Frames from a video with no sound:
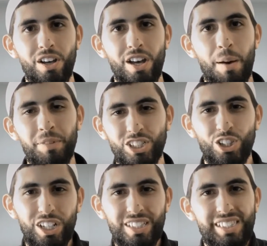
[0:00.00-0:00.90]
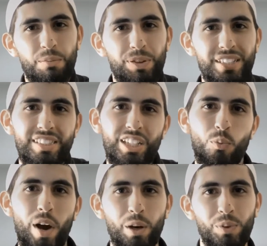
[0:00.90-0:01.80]
I mean, just look at the simplistic
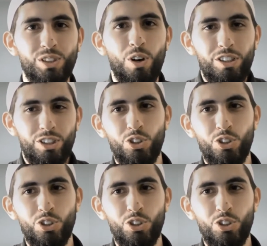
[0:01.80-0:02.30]
way we're taught to